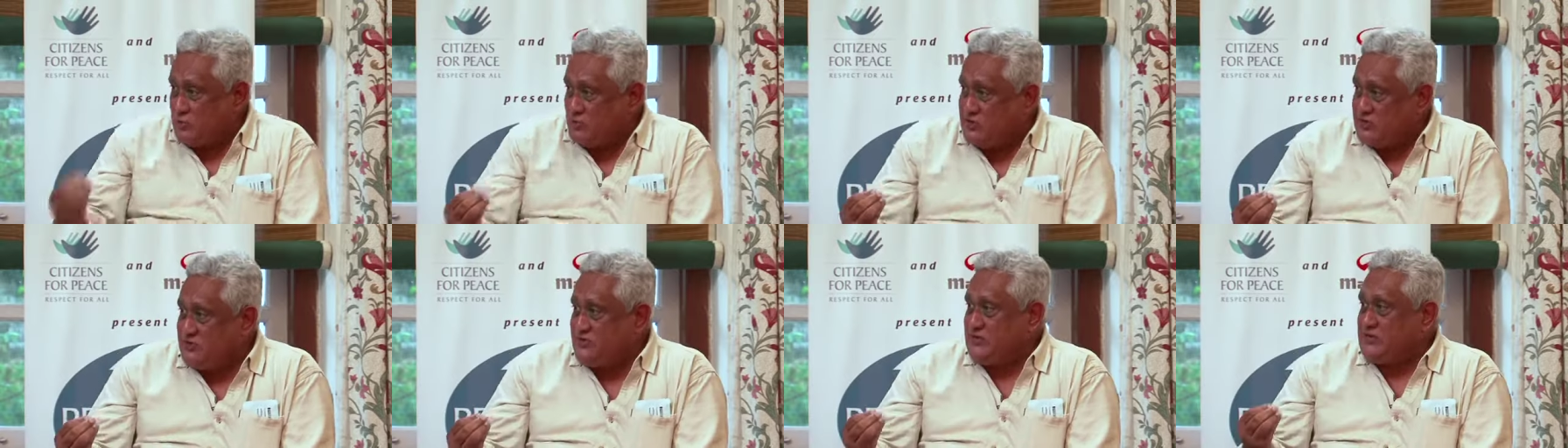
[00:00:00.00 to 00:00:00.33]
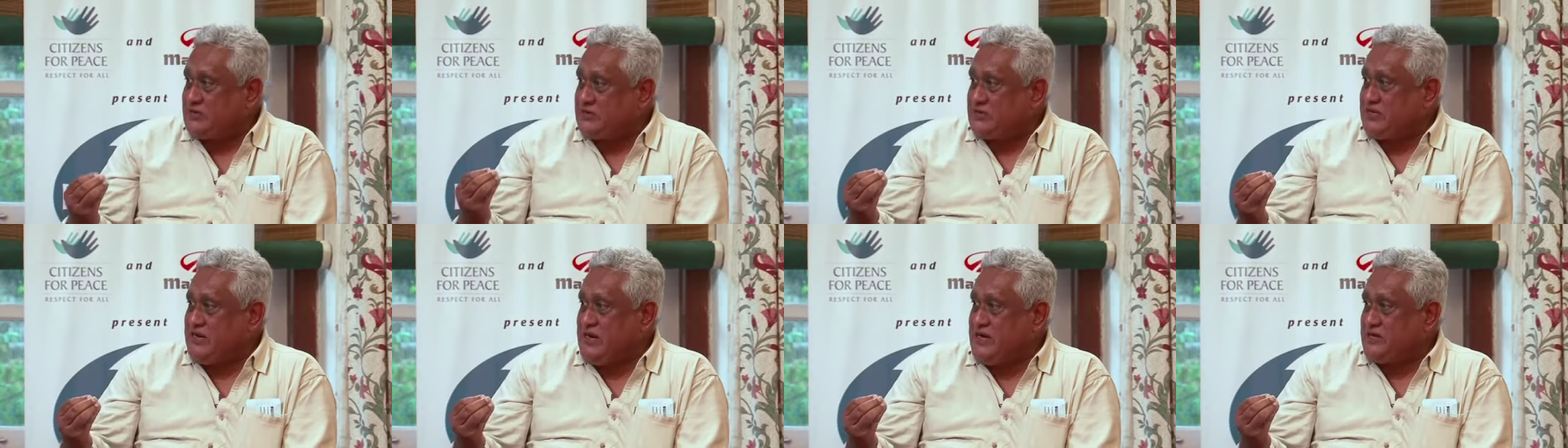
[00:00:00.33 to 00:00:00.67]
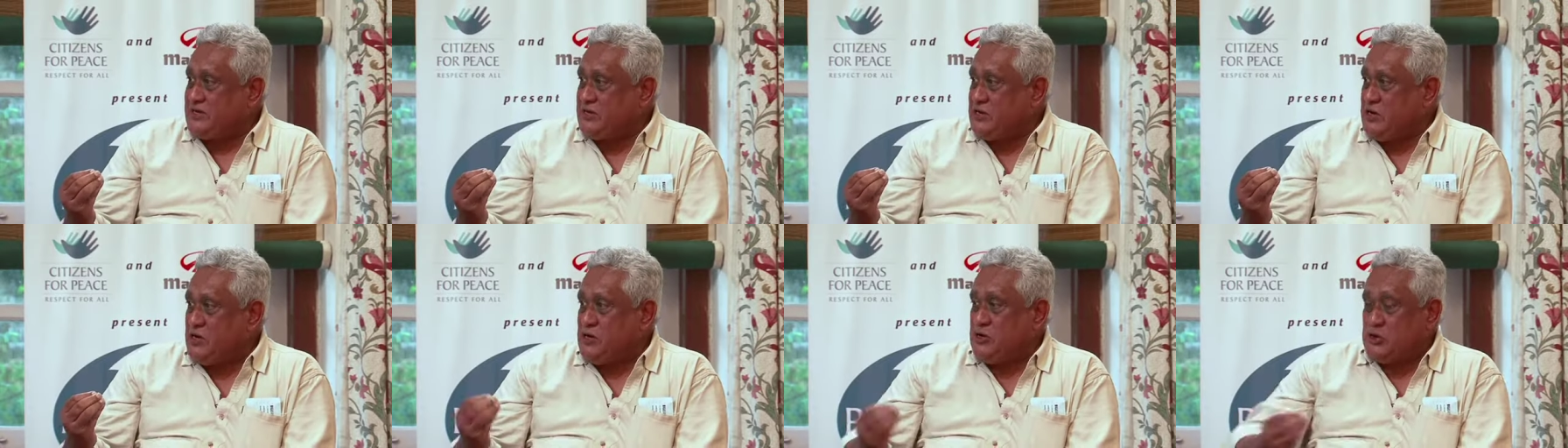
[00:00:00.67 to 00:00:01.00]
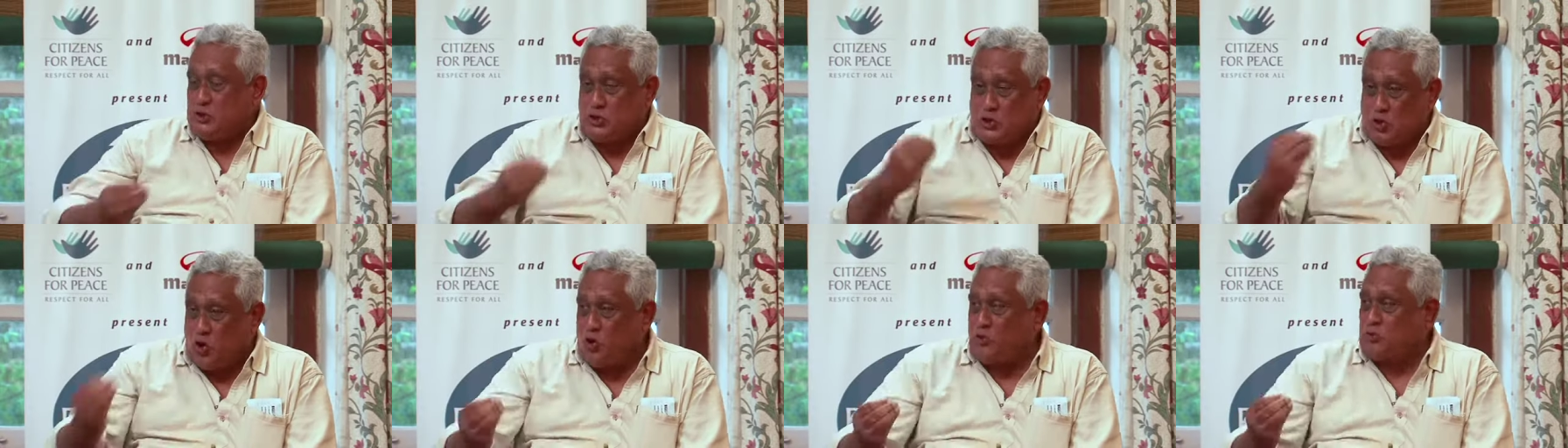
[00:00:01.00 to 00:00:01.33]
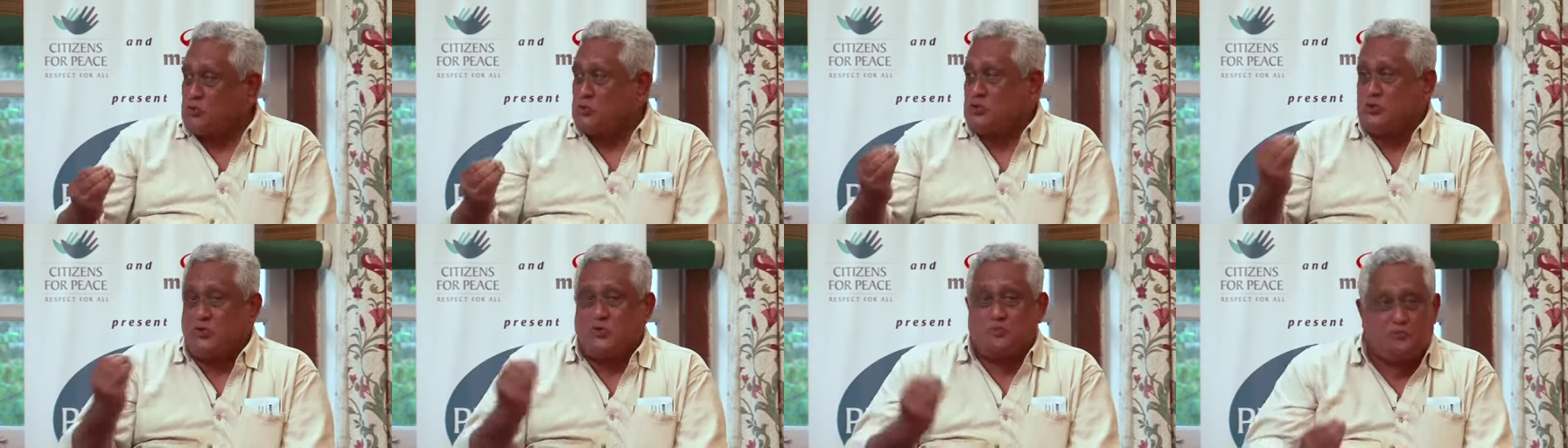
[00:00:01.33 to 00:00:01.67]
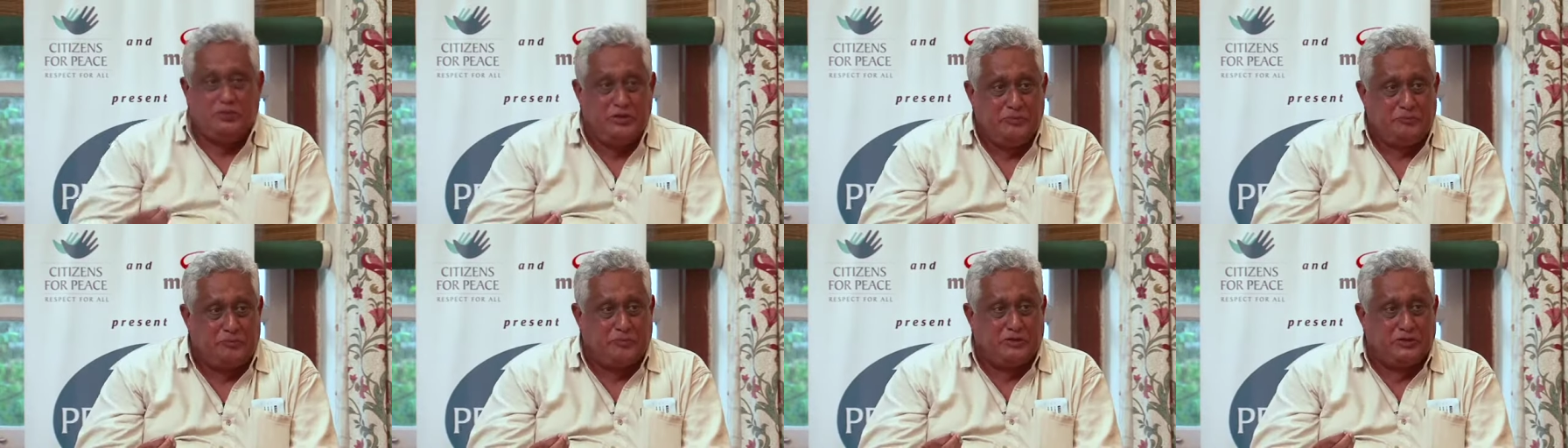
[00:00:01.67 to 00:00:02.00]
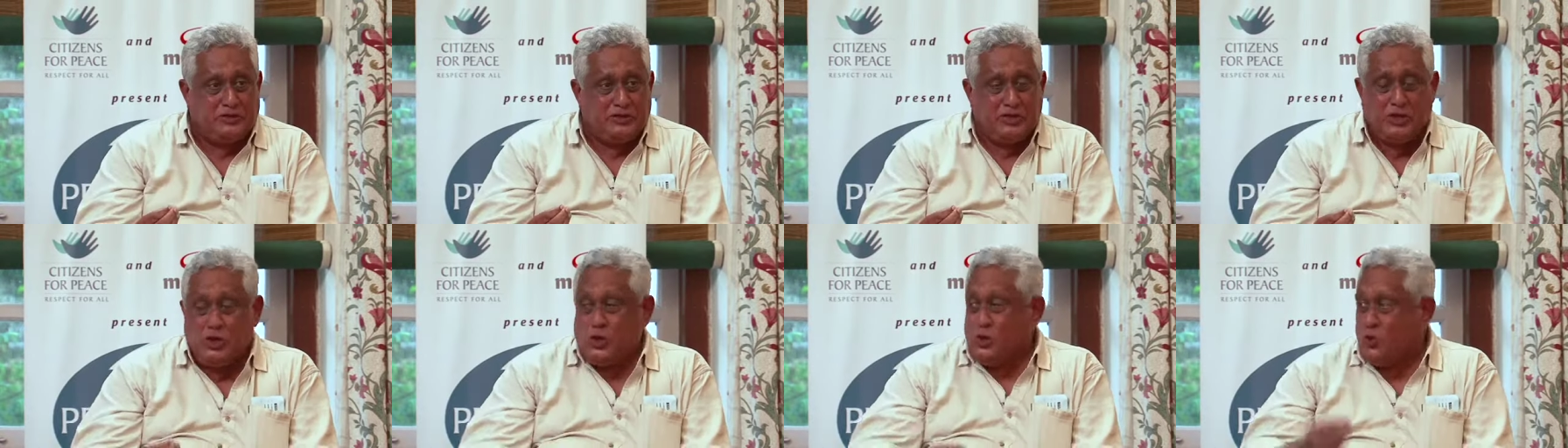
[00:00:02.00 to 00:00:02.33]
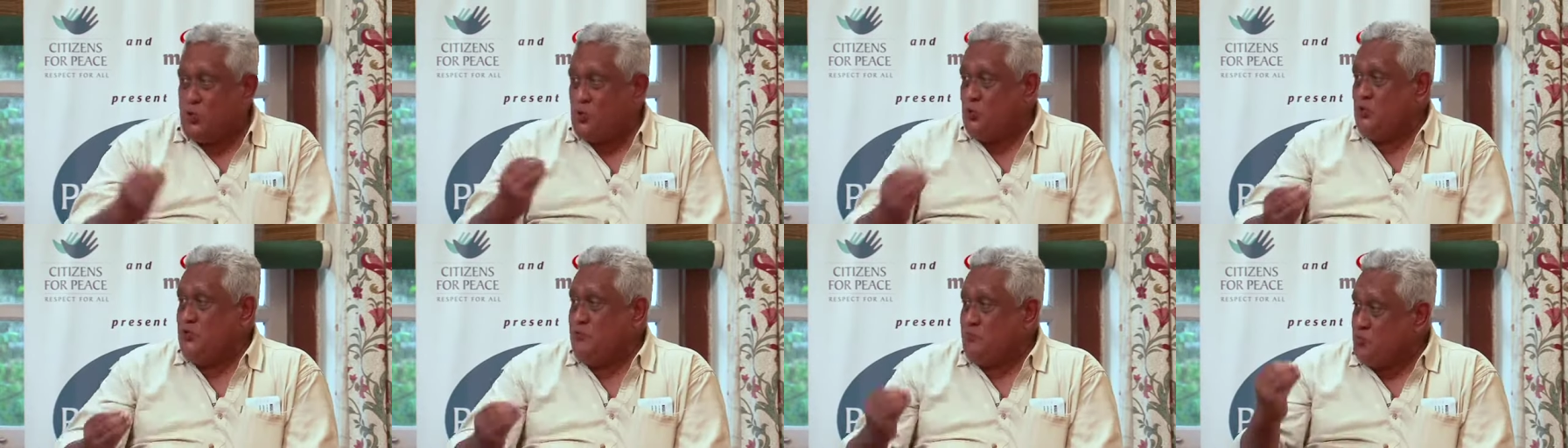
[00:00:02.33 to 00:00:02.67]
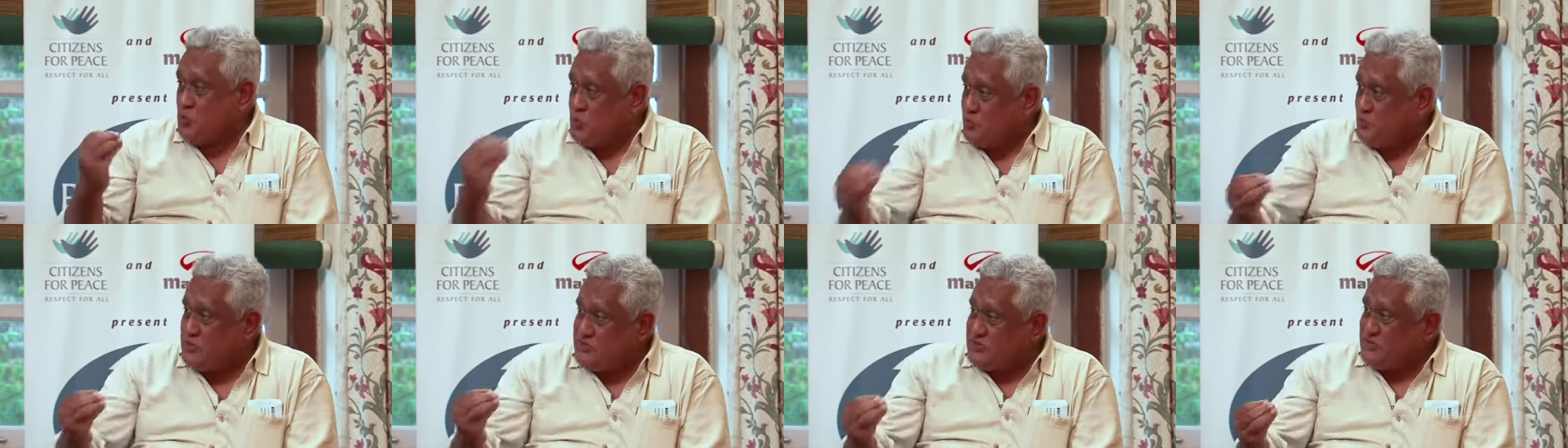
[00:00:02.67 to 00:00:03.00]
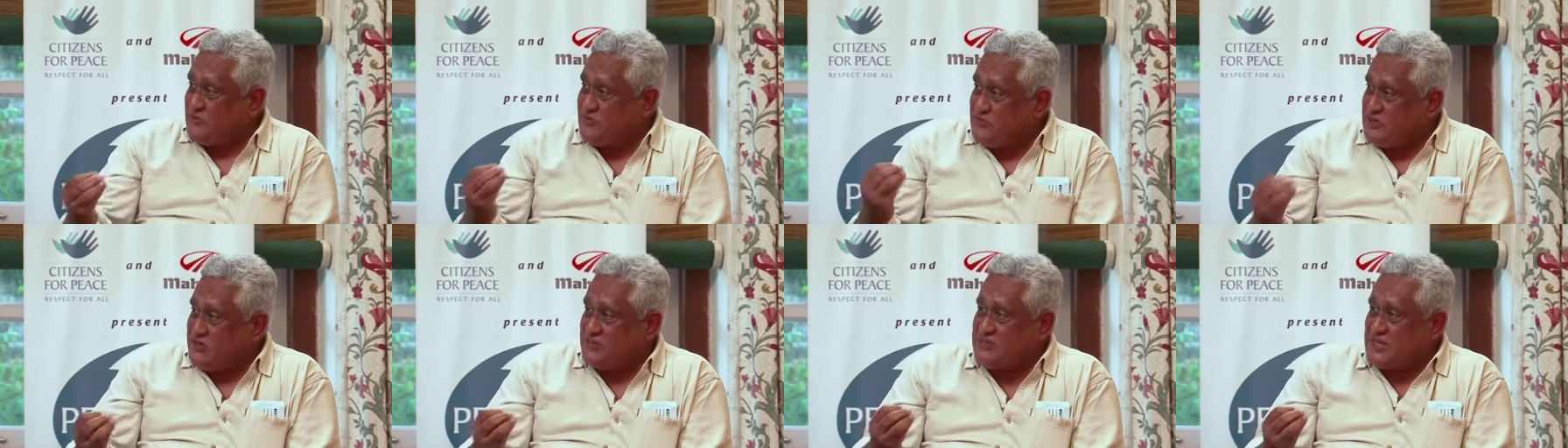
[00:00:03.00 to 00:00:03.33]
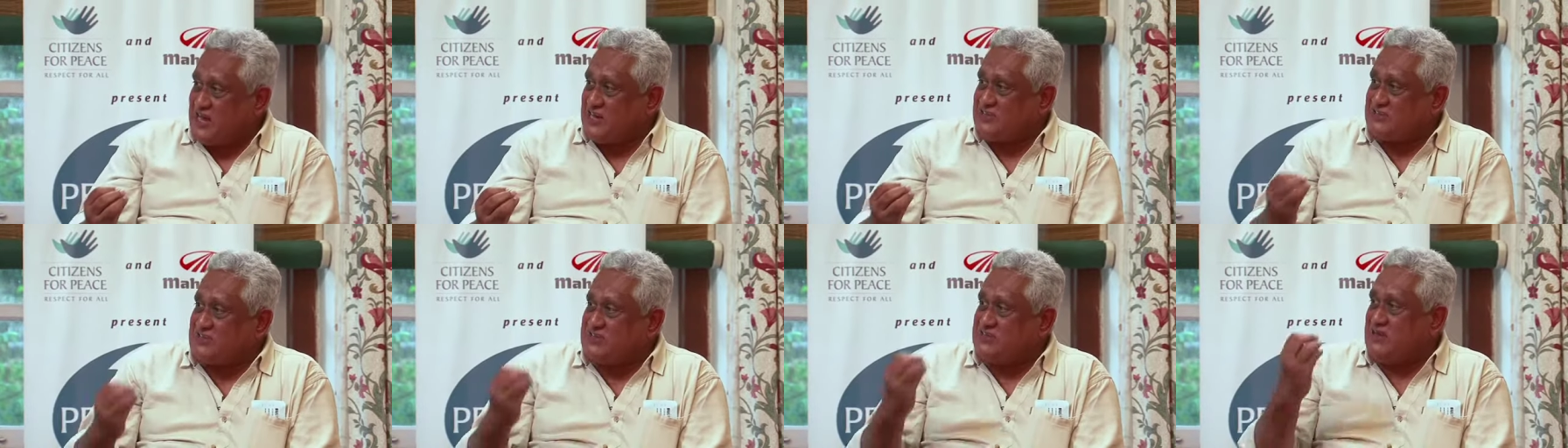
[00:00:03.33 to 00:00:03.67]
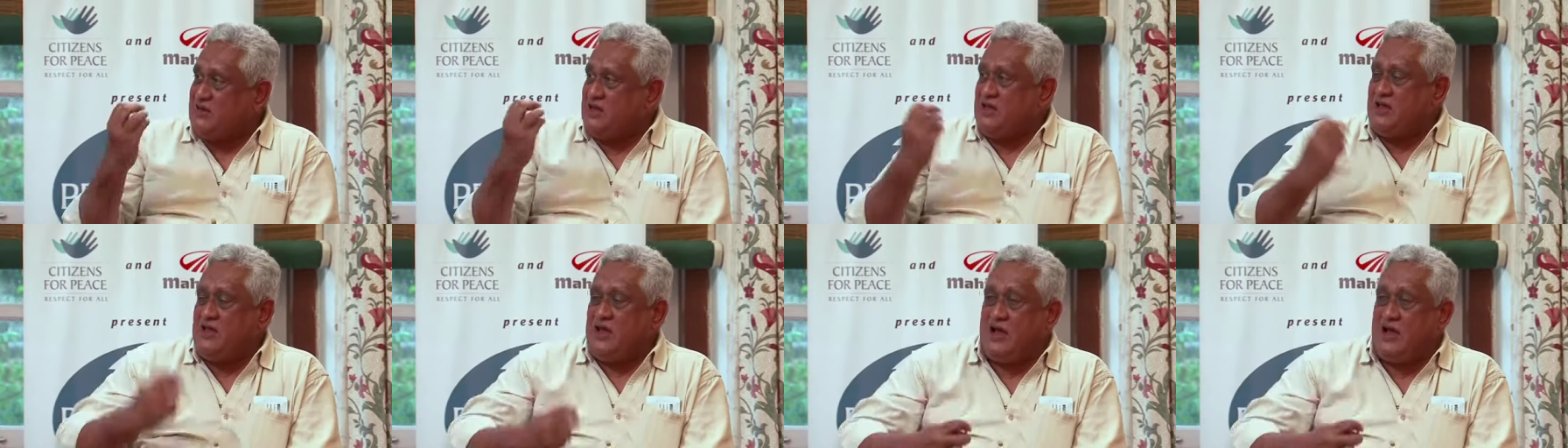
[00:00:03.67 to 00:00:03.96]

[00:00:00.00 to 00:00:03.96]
does the state talk to a people who in moments of disaster